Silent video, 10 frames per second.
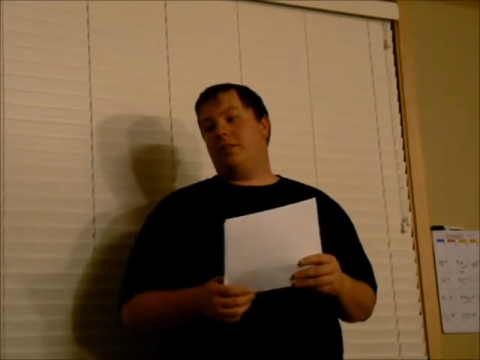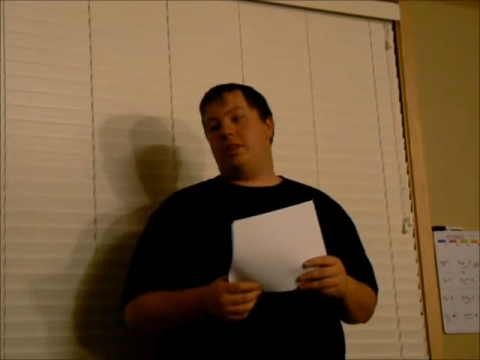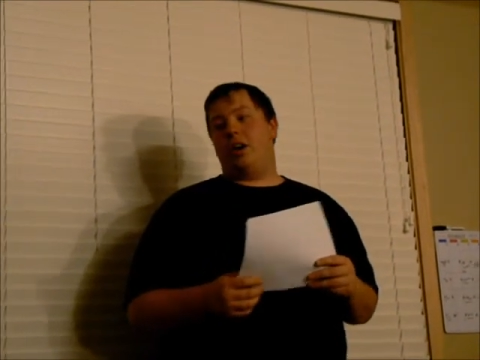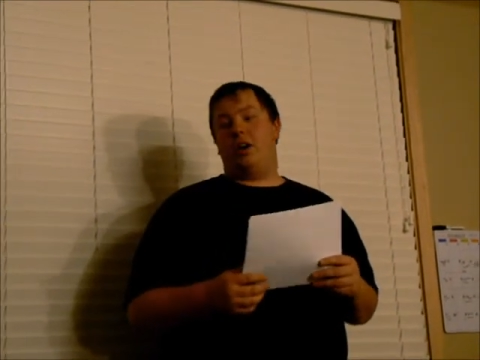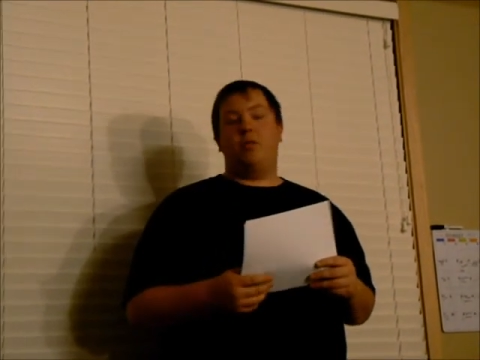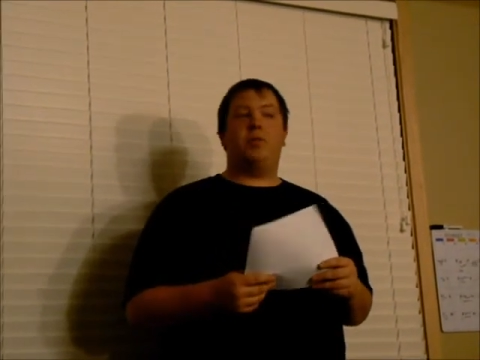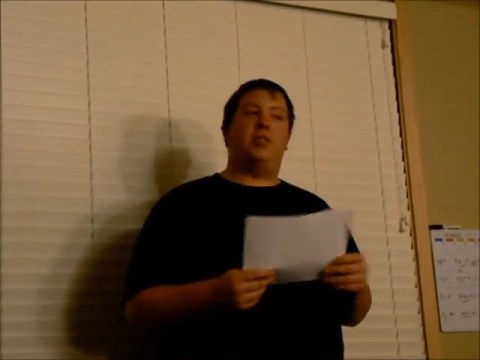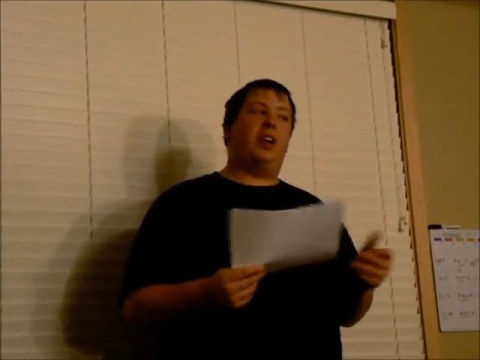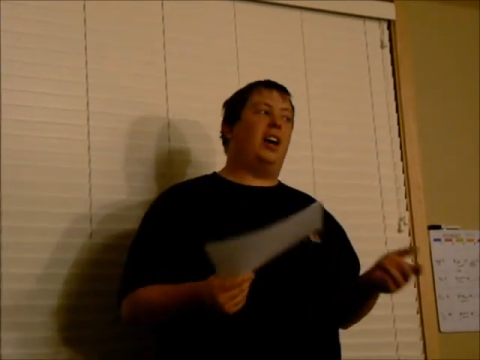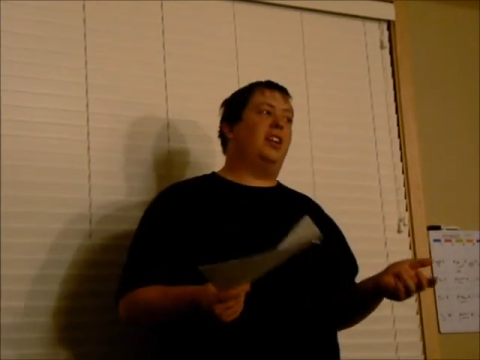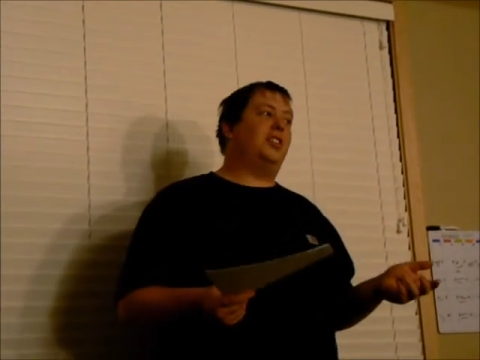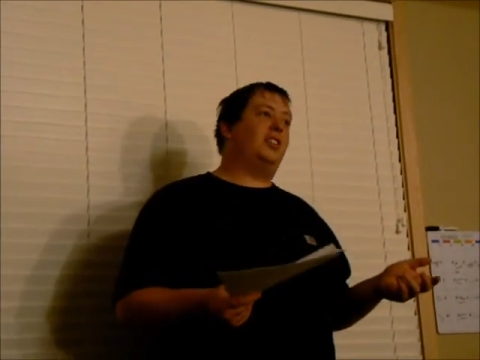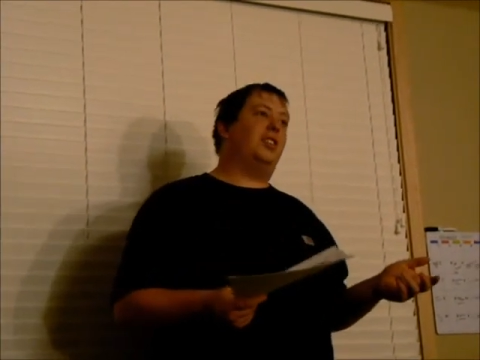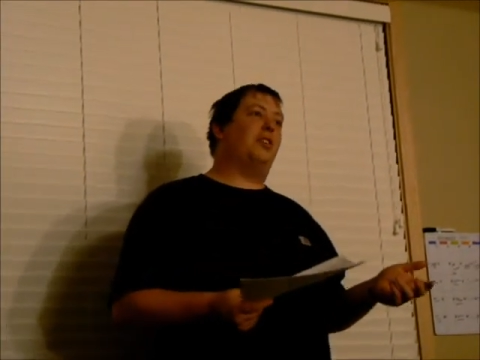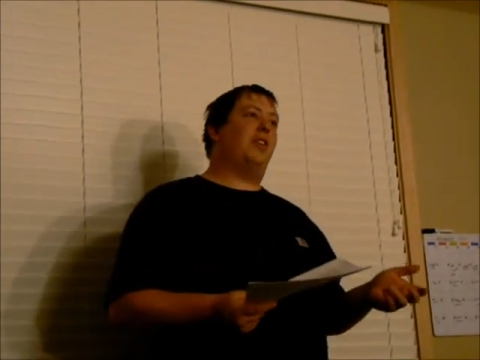So I hope you guys
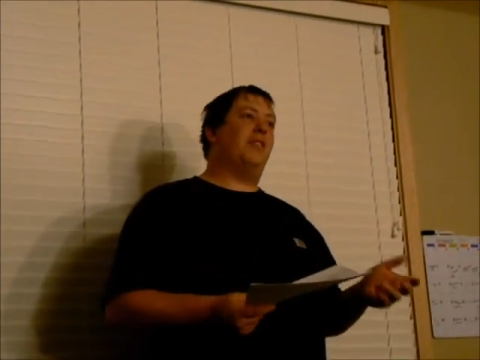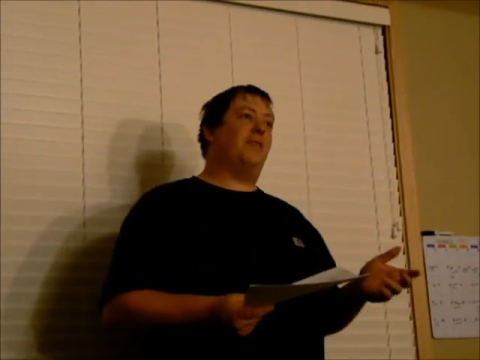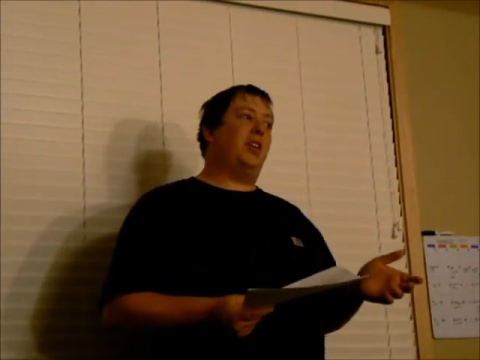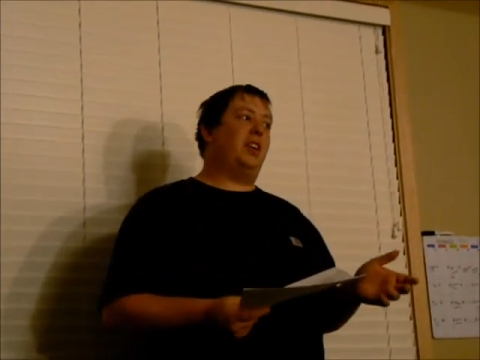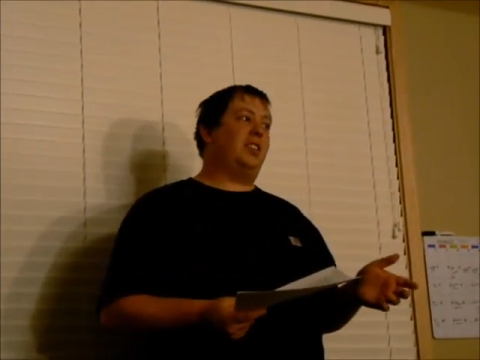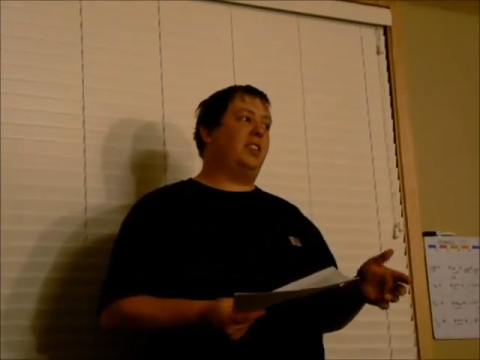took away from this